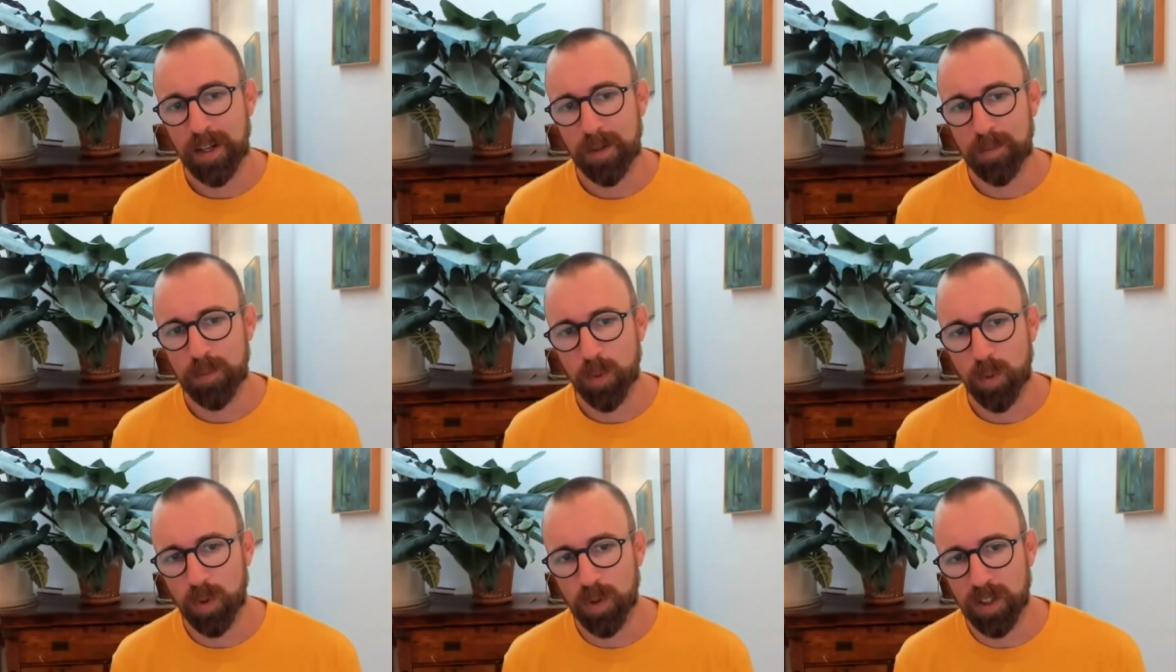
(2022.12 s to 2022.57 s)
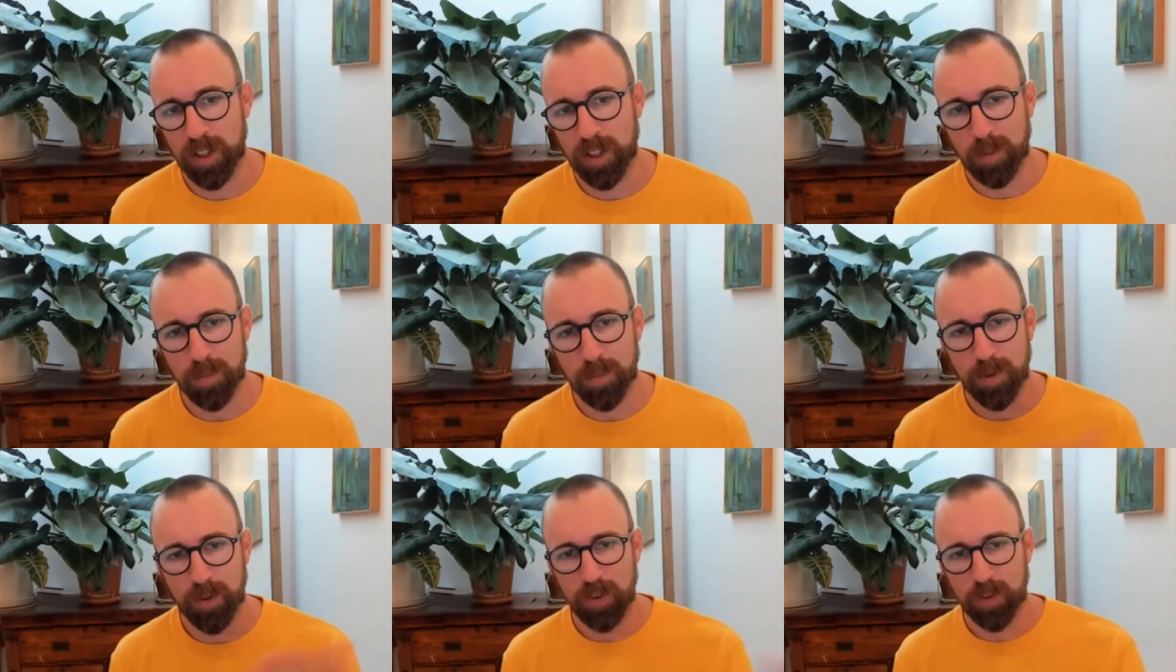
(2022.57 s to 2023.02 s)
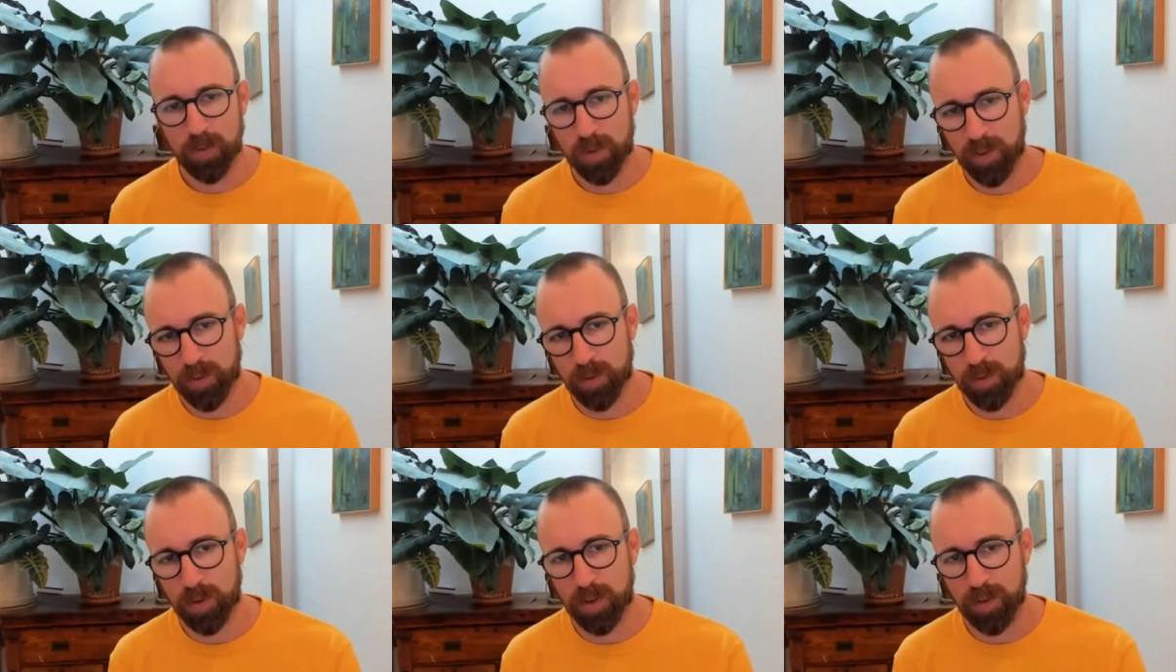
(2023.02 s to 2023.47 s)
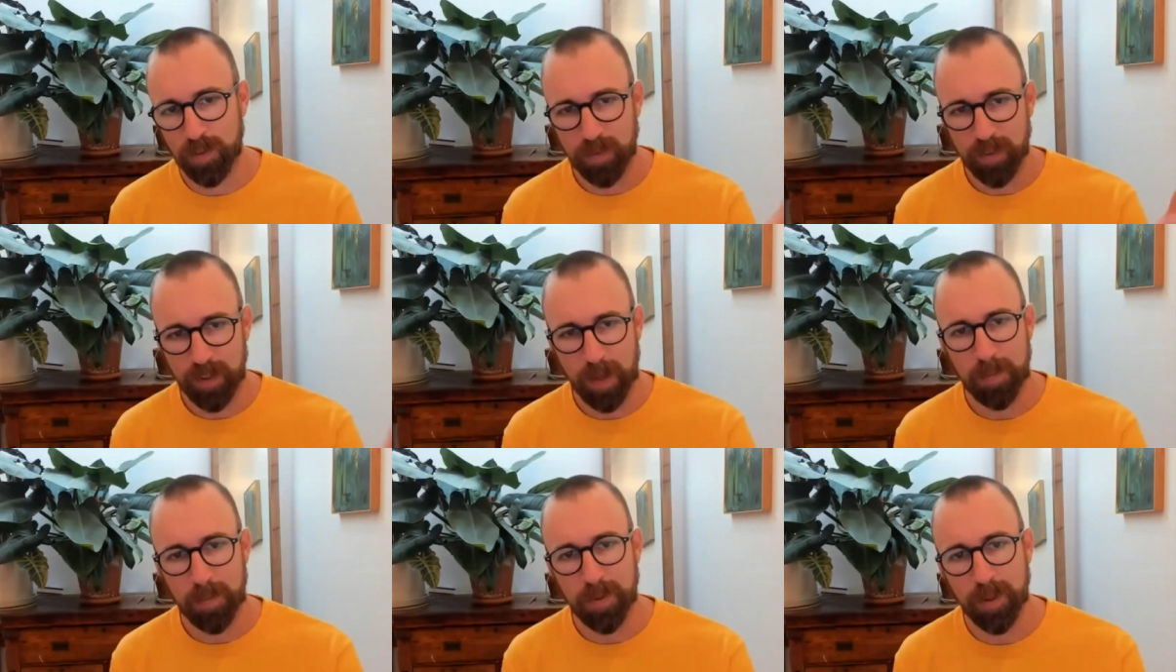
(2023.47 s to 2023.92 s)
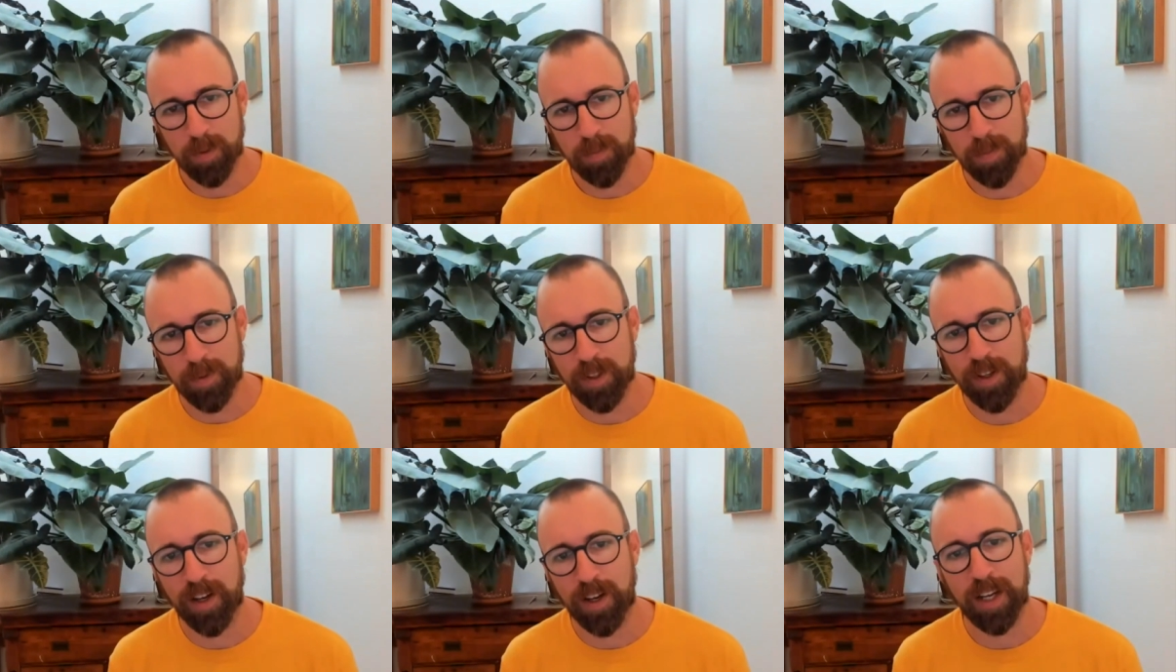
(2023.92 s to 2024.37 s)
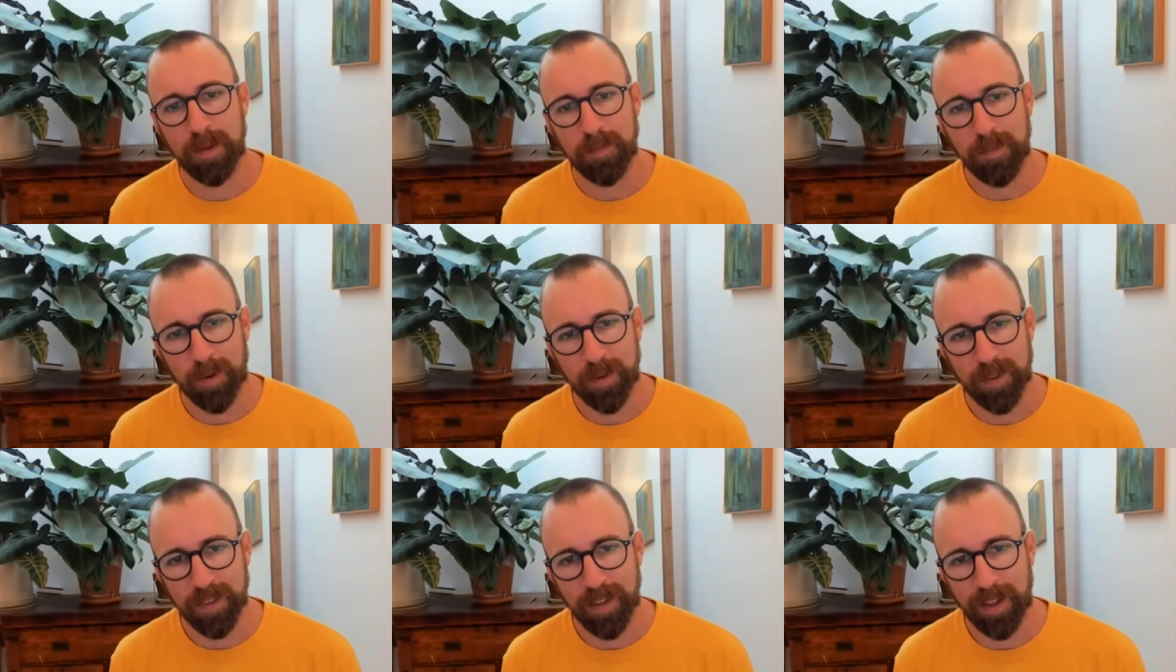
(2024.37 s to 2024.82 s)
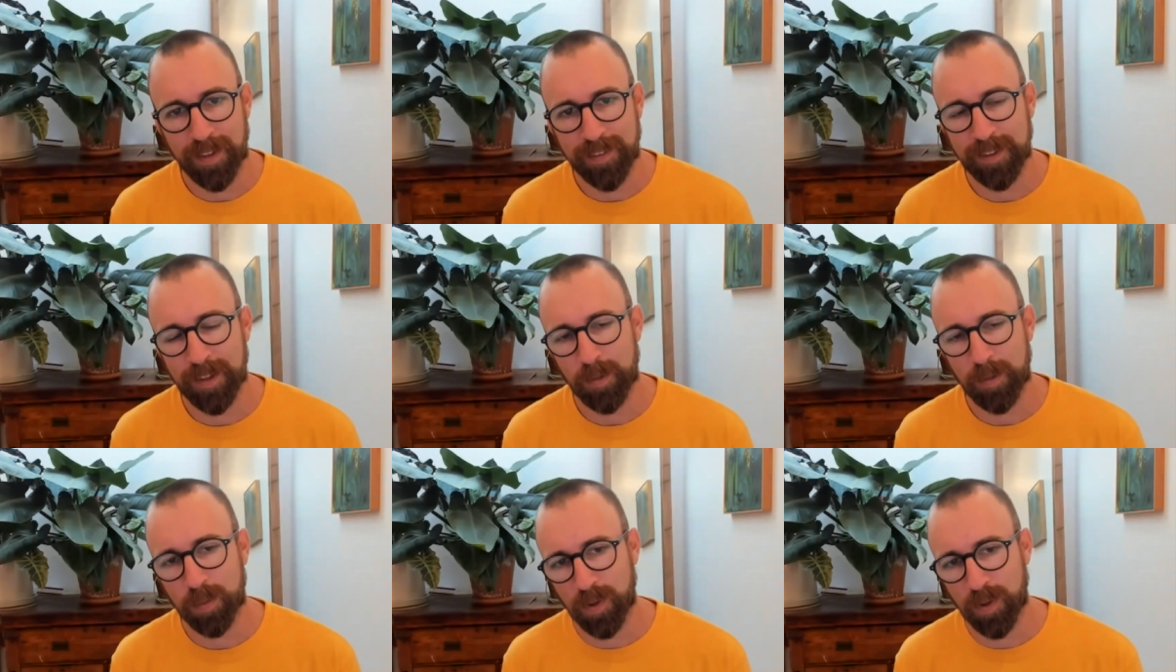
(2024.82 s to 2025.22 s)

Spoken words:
or it can be used with the sort of sampling we've been talking about with Lightstep,